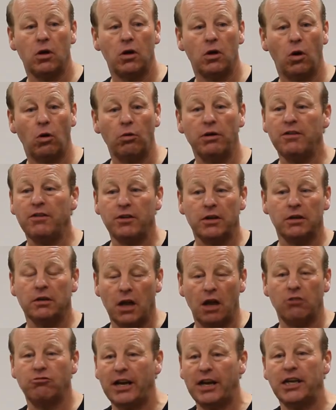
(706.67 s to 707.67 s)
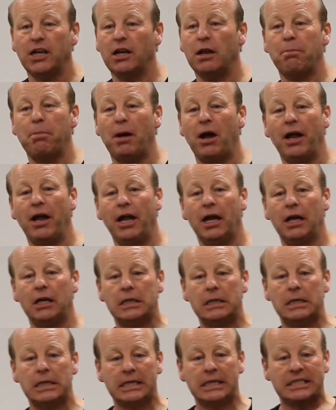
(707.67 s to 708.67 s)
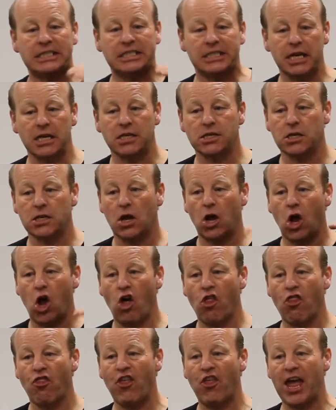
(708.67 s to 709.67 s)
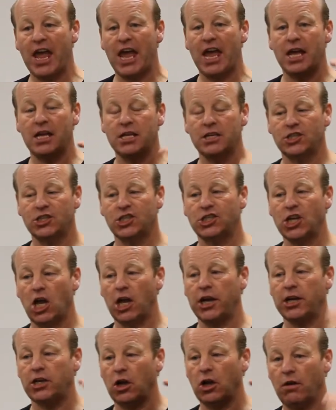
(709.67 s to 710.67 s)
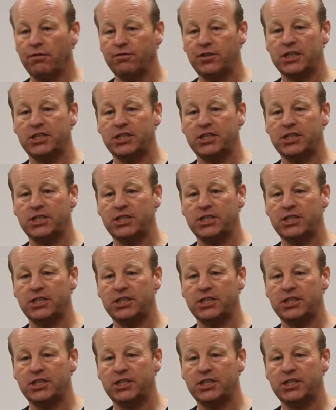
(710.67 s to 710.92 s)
or even a regular buyer, sit on their side of the